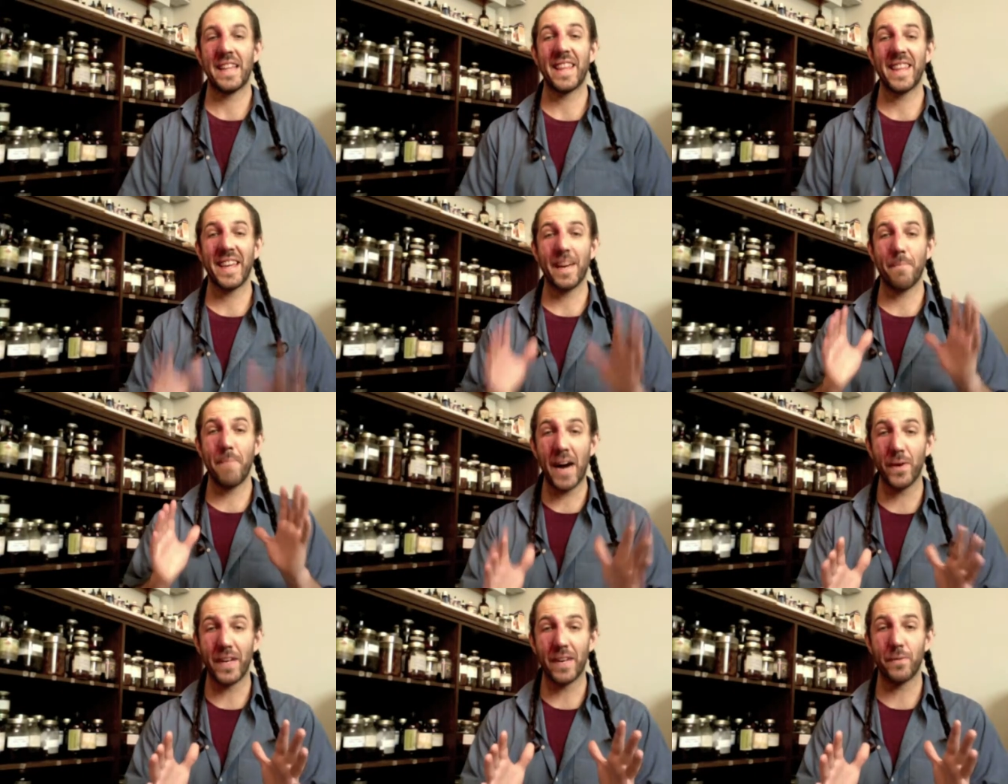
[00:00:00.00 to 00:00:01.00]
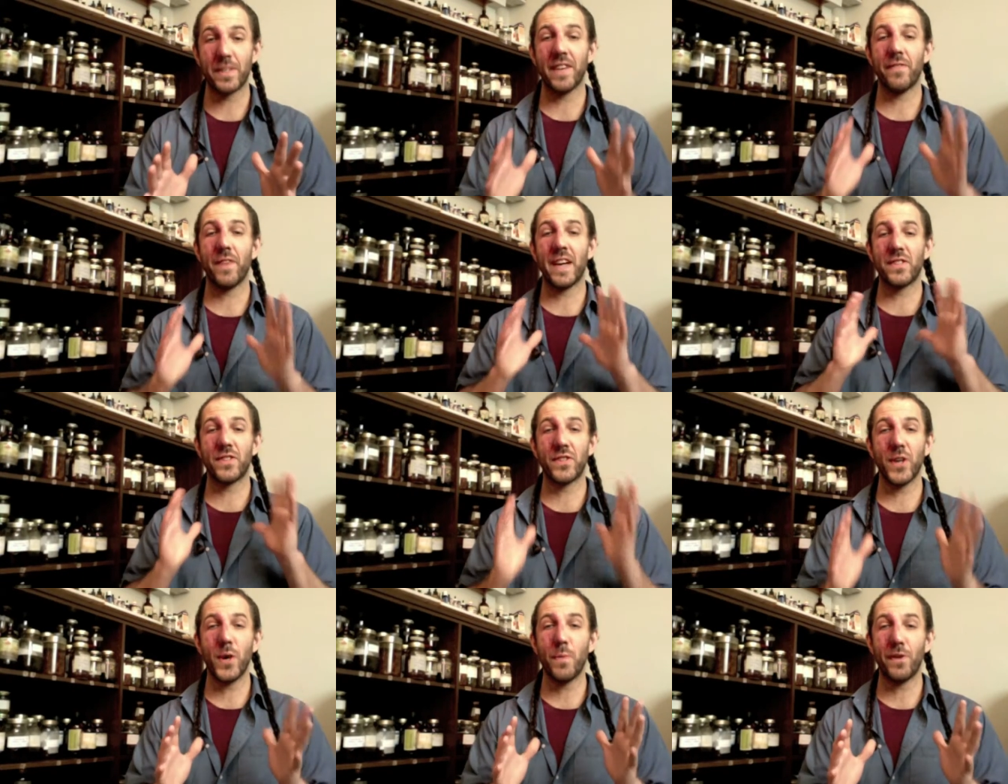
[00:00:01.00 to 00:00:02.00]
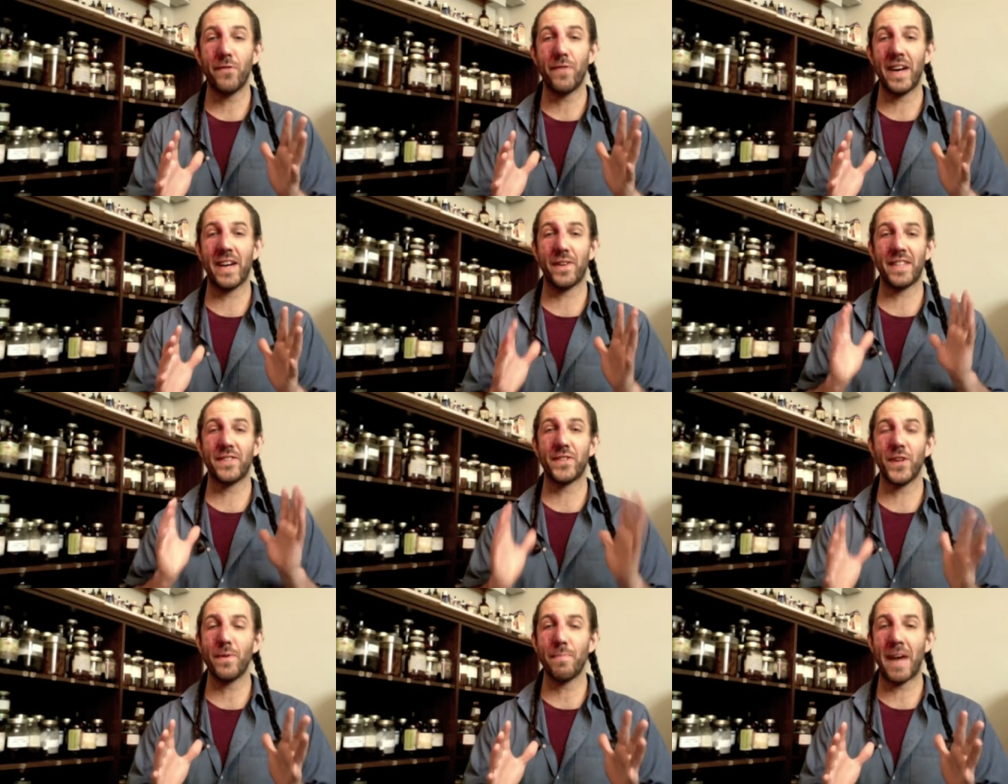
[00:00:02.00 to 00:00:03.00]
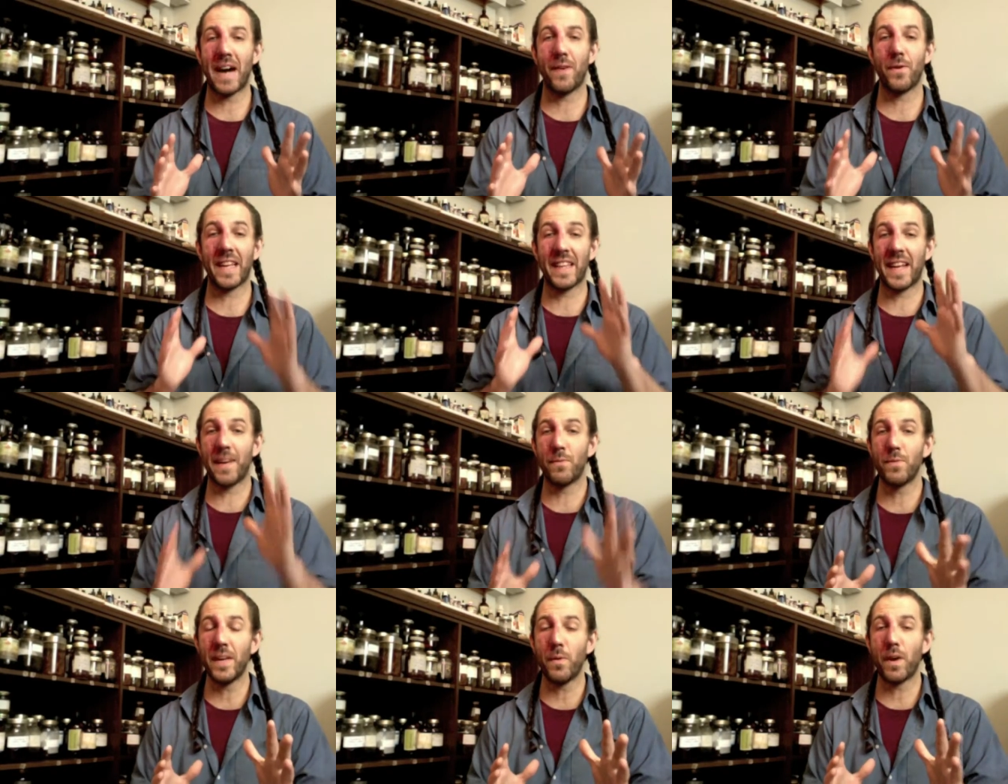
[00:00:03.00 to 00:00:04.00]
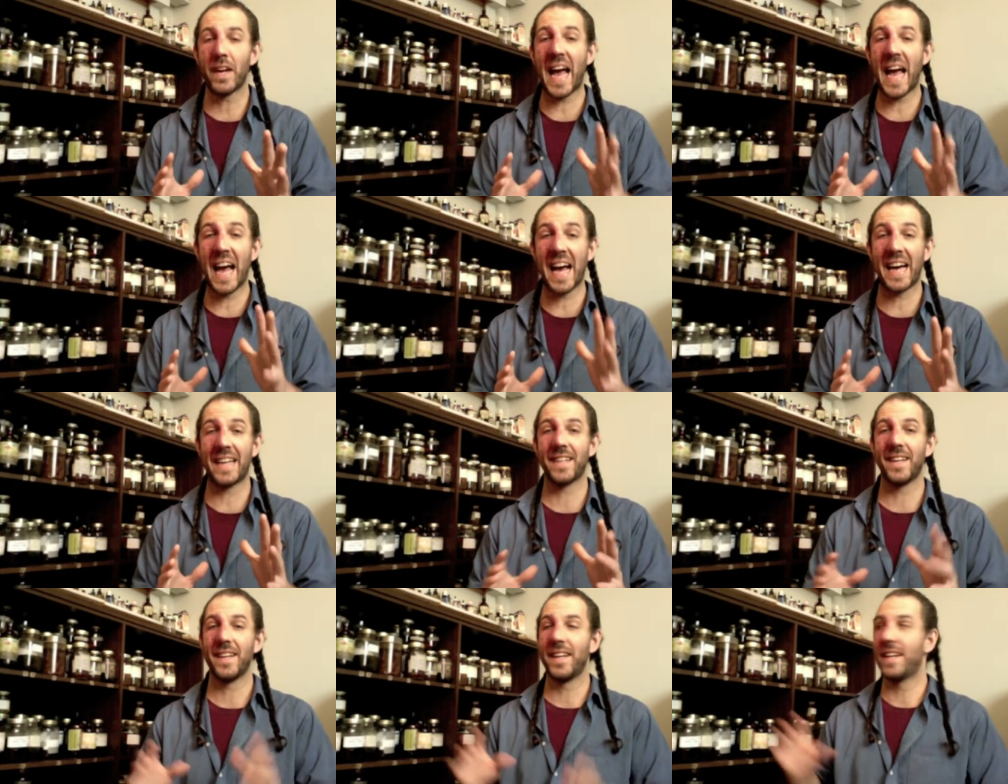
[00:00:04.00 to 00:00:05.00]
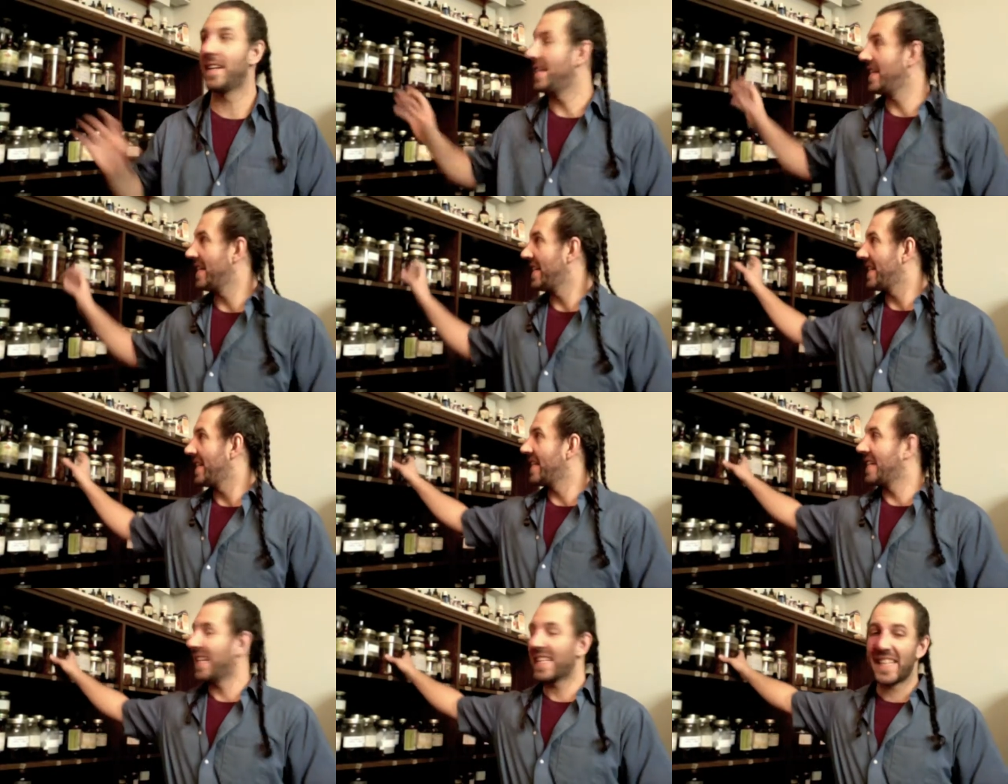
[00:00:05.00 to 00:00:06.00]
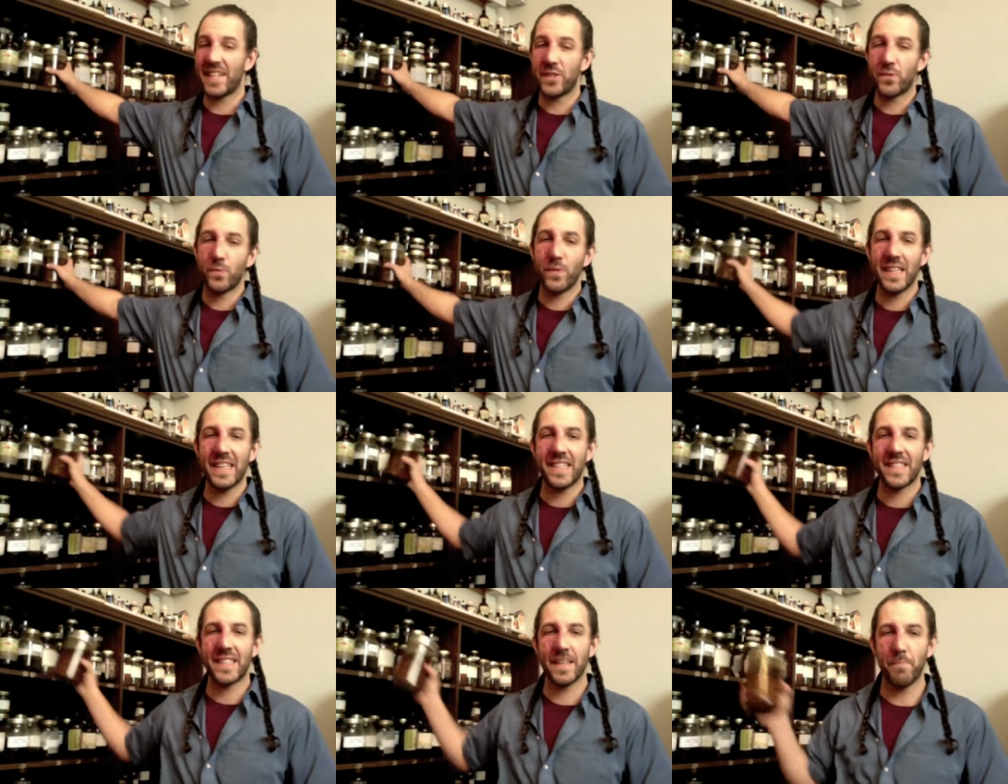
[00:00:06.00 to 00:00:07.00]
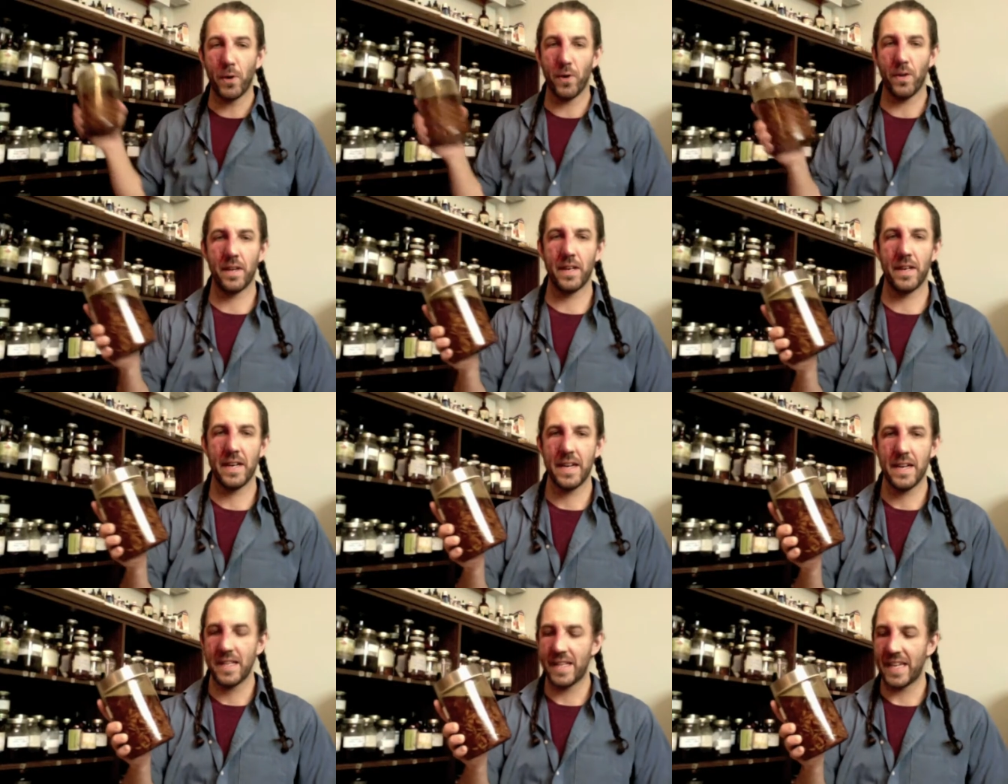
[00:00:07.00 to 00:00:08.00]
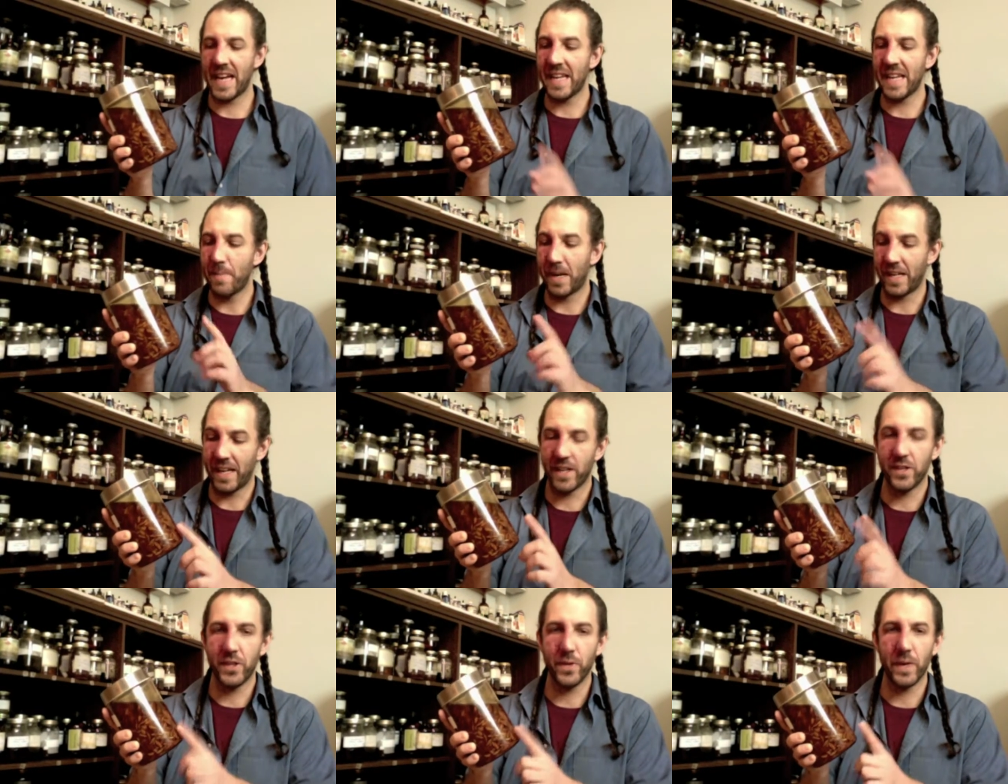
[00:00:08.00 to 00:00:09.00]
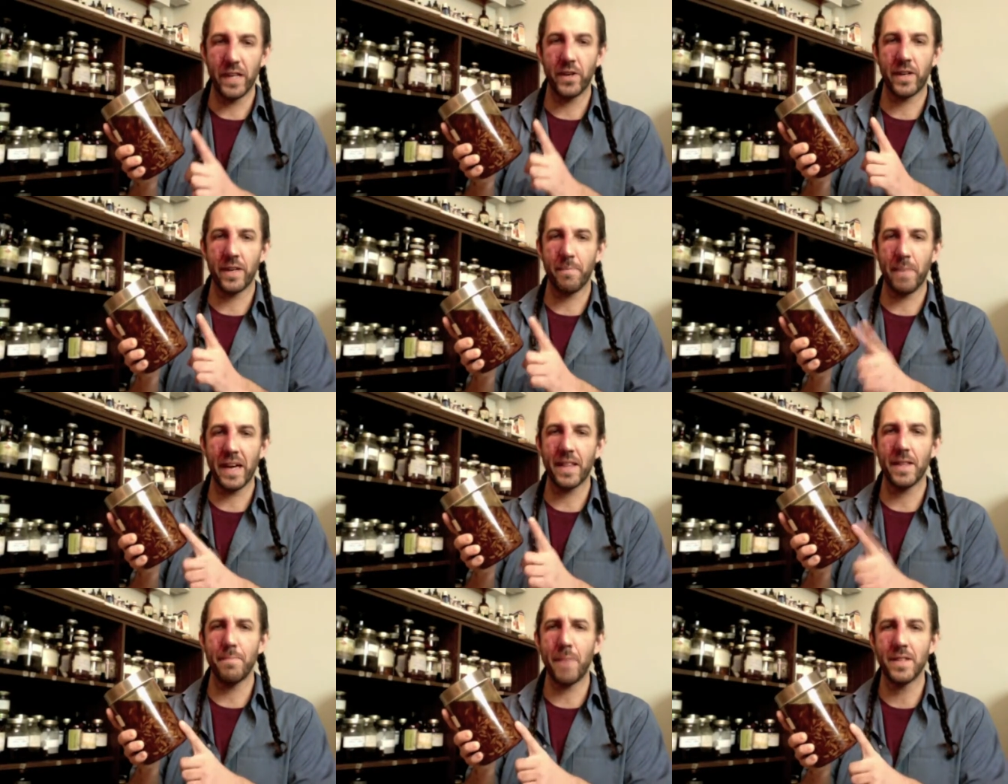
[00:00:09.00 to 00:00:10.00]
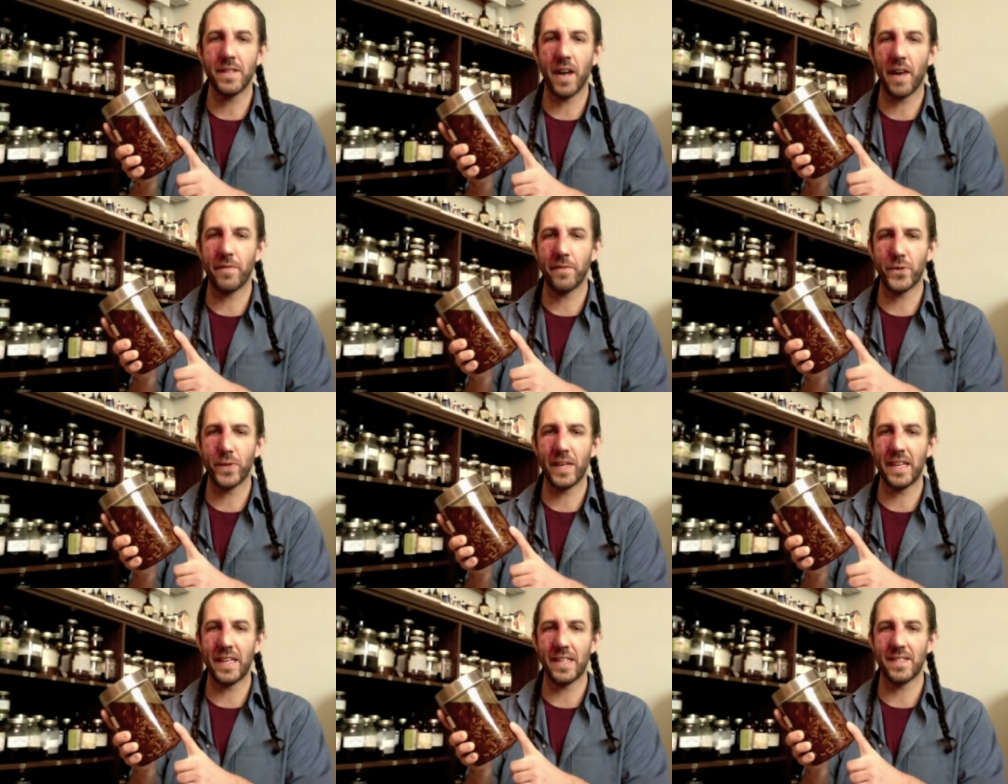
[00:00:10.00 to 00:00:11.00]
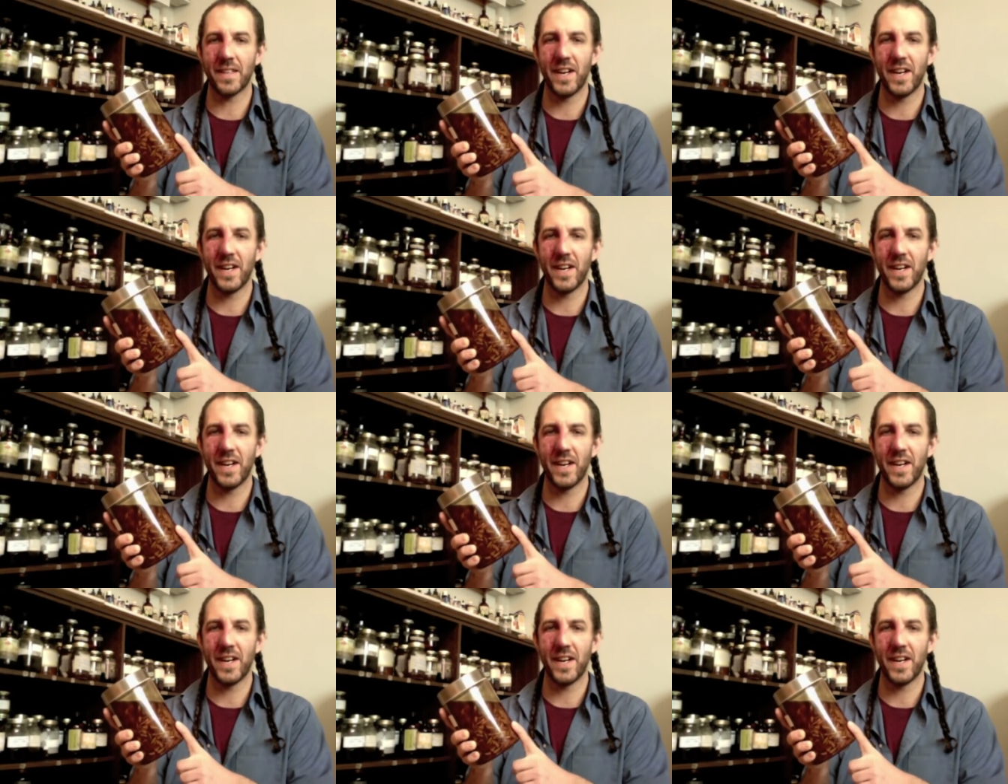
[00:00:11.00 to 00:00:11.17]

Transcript: Thing about it, which I find so profound and so empowering that I really want to add, is that it's really simple, that anybody can do it. You can pick the buds off of trees.